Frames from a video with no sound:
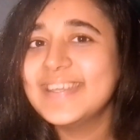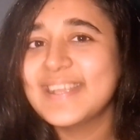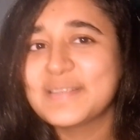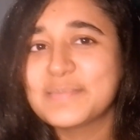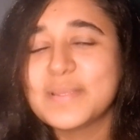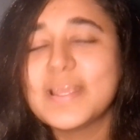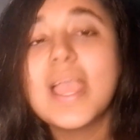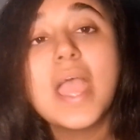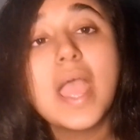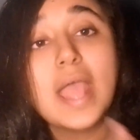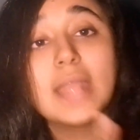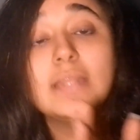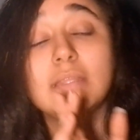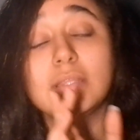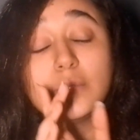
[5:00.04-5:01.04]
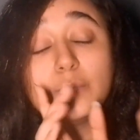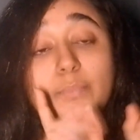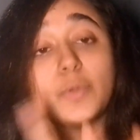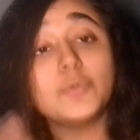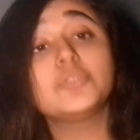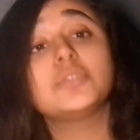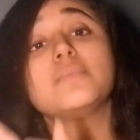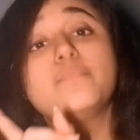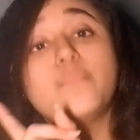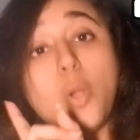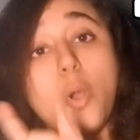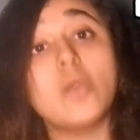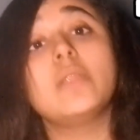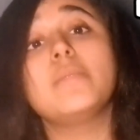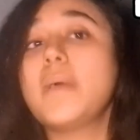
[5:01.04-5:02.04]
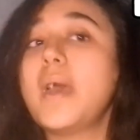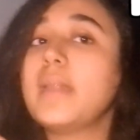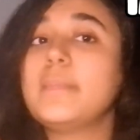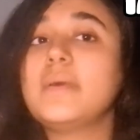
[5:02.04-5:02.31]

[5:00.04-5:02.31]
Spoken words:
next page. And the most important part